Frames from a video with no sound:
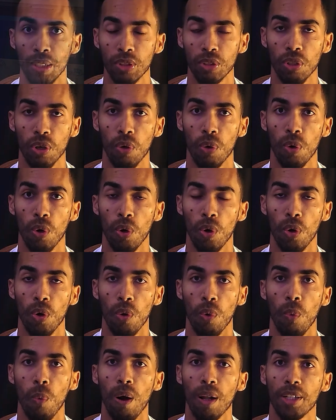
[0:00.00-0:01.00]
So
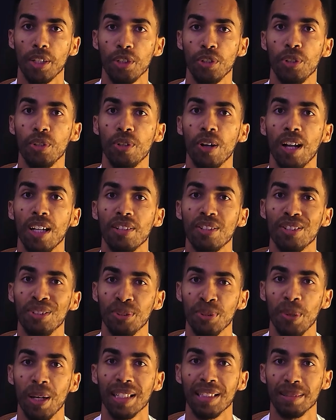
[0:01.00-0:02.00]
what are you going to
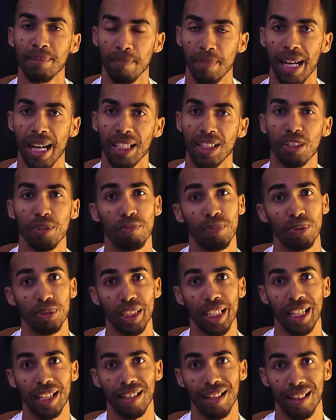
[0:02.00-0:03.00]
do as a man to
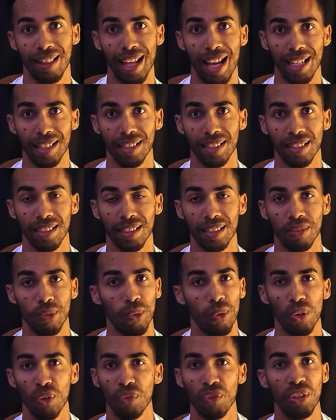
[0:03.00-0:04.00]
protect that?
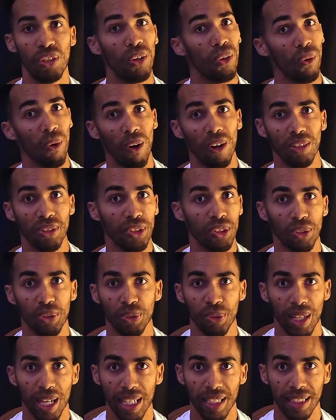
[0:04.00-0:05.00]
All of you know the answer
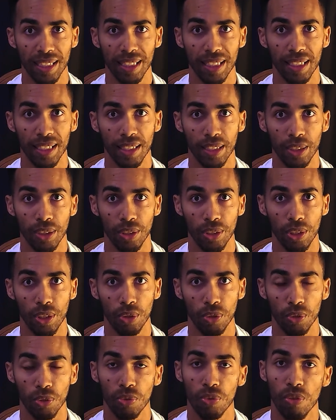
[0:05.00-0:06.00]
to that.
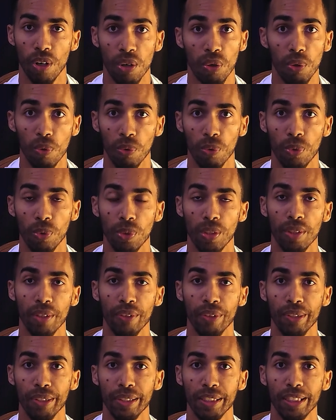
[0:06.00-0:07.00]
You know
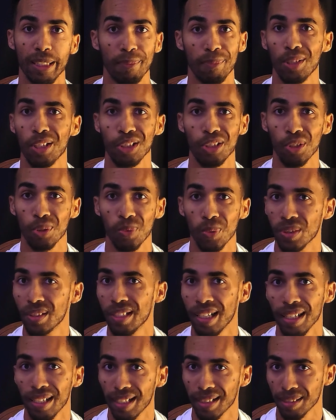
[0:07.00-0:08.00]
the steps that you would
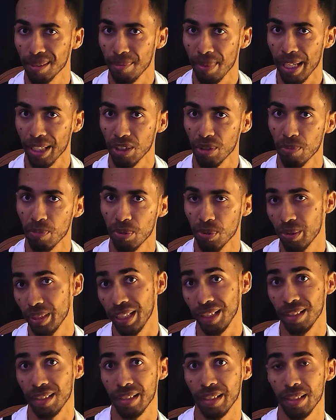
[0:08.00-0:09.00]
take as a man to
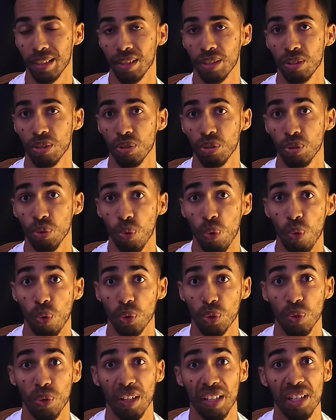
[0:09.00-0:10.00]
protect
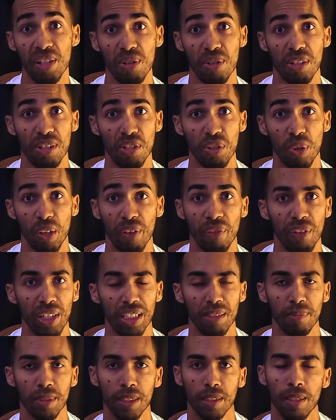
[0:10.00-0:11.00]
your interests, your
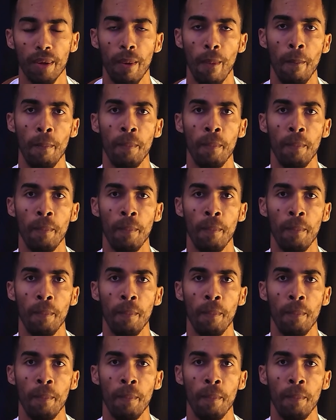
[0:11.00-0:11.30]
investments.